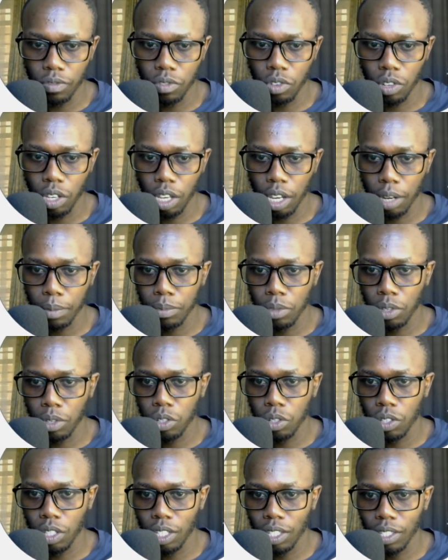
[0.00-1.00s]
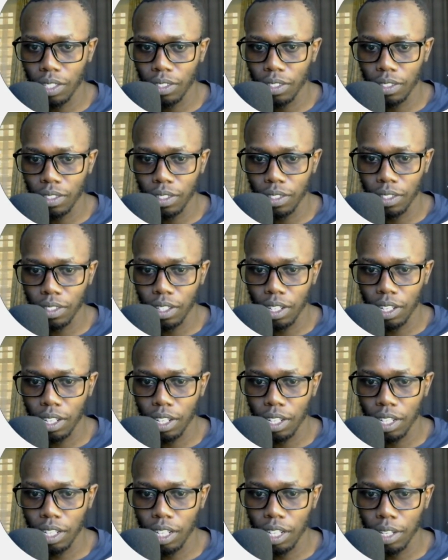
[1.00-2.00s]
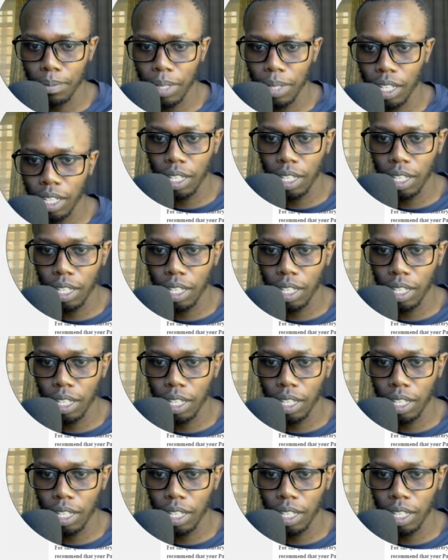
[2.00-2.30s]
come to this redeeming